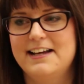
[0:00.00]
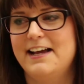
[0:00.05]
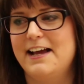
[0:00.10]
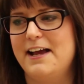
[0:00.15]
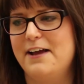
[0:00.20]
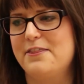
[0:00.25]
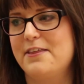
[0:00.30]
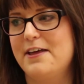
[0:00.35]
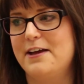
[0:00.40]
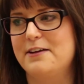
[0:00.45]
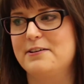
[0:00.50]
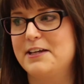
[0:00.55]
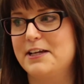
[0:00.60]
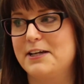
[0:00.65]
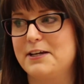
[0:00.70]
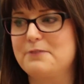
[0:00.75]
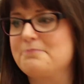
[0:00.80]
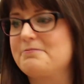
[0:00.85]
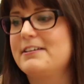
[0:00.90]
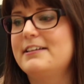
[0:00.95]
and then
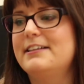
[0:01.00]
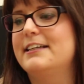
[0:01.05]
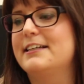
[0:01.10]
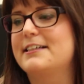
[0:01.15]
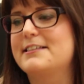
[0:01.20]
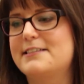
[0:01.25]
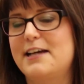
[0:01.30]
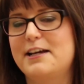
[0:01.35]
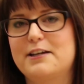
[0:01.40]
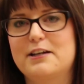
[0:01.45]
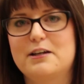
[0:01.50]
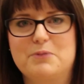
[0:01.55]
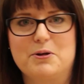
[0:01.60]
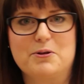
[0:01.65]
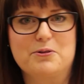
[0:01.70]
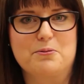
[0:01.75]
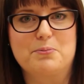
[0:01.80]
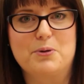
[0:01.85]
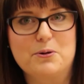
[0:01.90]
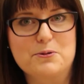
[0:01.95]
getting really excited
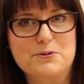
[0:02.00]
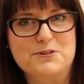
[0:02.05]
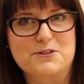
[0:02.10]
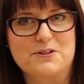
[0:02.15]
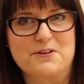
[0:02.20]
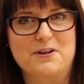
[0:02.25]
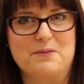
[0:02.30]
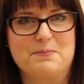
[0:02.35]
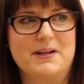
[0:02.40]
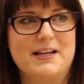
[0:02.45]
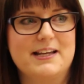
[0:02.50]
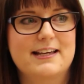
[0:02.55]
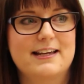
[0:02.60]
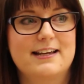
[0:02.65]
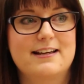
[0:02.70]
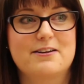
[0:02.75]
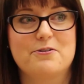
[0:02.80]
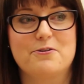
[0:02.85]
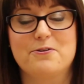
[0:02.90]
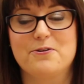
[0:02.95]
about the poster they're
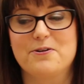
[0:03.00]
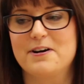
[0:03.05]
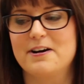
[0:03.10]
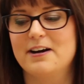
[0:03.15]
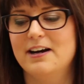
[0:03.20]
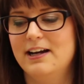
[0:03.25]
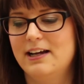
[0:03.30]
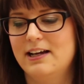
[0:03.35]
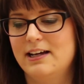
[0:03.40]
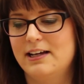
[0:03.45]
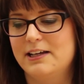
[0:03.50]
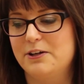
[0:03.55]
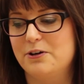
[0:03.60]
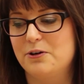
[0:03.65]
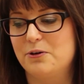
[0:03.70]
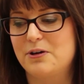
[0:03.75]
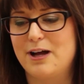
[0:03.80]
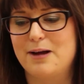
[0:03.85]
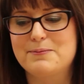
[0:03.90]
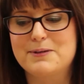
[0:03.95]
making, or, you
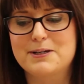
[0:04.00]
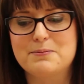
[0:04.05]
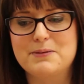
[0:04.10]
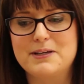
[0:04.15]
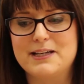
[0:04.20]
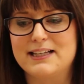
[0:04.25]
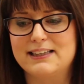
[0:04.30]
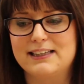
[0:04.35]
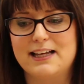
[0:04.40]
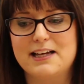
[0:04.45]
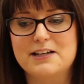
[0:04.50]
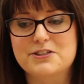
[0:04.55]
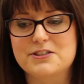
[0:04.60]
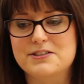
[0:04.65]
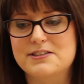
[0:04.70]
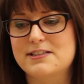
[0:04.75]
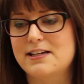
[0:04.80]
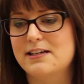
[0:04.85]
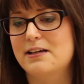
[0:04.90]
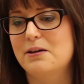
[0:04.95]
know, coming to me at lunch
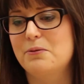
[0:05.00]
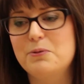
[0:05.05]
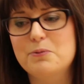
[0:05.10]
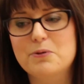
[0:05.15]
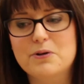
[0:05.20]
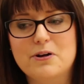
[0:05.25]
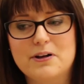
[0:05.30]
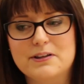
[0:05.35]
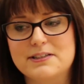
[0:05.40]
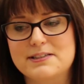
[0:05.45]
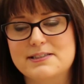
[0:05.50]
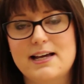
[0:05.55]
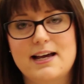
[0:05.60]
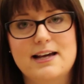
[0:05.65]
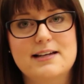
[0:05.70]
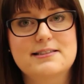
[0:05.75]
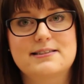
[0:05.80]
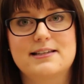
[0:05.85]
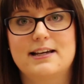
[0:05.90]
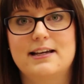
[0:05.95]
and saying, can we work on this
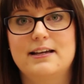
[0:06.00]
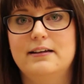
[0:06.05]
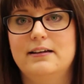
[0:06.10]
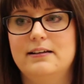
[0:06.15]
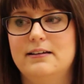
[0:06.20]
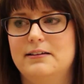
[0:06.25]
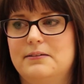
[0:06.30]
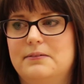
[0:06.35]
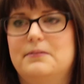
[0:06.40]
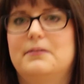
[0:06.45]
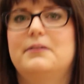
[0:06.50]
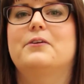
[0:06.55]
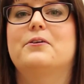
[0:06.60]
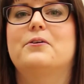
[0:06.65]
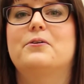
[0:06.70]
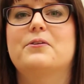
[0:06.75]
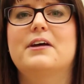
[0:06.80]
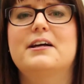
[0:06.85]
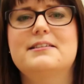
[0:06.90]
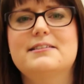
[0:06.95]
essay? You
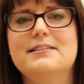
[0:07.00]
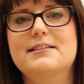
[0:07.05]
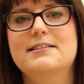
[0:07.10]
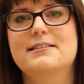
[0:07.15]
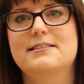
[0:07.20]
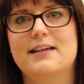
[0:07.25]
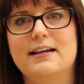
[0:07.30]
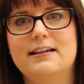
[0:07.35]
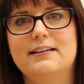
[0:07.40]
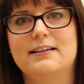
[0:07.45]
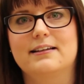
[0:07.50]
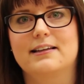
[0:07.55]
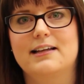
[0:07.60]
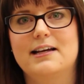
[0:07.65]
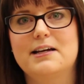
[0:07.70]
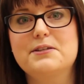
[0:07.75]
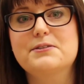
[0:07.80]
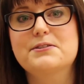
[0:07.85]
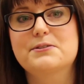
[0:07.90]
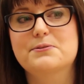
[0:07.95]
know, that's exciting.
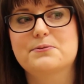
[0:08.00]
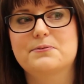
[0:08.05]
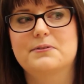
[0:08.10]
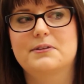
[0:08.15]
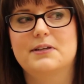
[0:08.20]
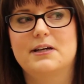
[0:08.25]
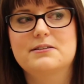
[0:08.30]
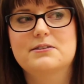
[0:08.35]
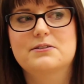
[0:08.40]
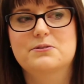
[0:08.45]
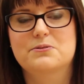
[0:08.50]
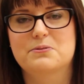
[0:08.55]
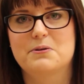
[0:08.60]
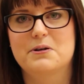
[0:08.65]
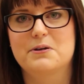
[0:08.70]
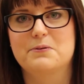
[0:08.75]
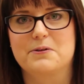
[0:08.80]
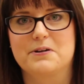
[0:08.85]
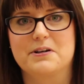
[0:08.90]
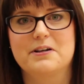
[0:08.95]
That's
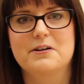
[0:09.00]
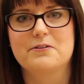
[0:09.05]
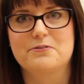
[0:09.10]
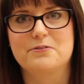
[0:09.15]
what we're here